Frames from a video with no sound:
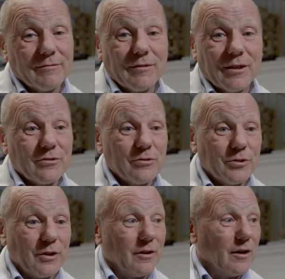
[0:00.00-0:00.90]
as soon
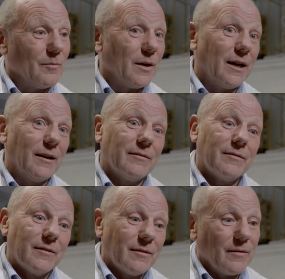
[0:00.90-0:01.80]
as you'd gone,
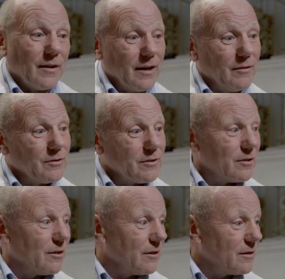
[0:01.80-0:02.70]
it was
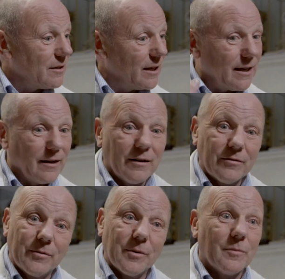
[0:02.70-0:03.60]
sort of clicking
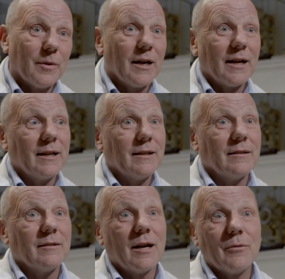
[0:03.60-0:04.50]
over in my mind,
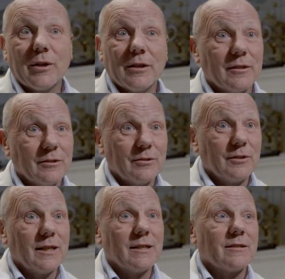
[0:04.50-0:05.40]
how are we going to do
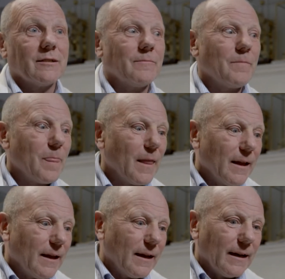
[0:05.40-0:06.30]
this? And
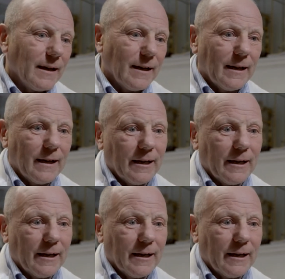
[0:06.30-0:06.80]
this is the main